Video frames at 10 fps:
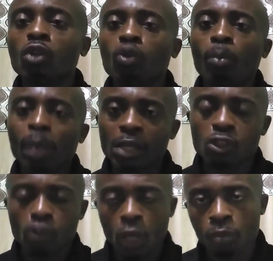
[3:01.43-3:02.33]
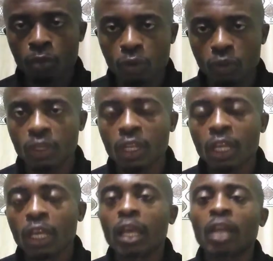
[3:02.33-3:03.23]
to balance your hormone
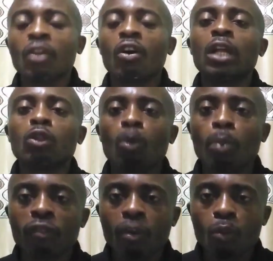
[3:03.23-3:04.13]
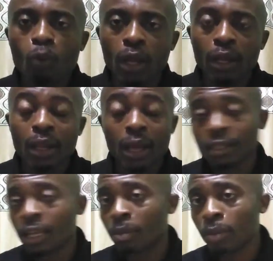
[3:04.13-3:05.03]
in order to perform well as
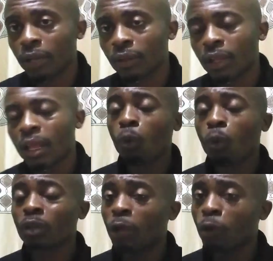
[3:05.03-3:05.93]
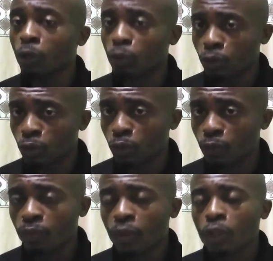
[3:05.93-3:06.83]
a man. What are you going to do
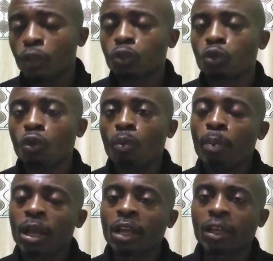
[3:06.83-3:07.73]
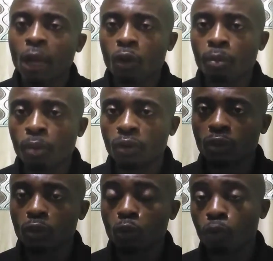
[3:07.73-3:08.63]
to make your hormone
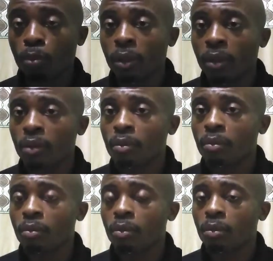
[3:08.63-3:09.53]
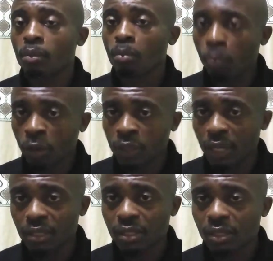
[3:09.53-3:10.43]
to be moderate?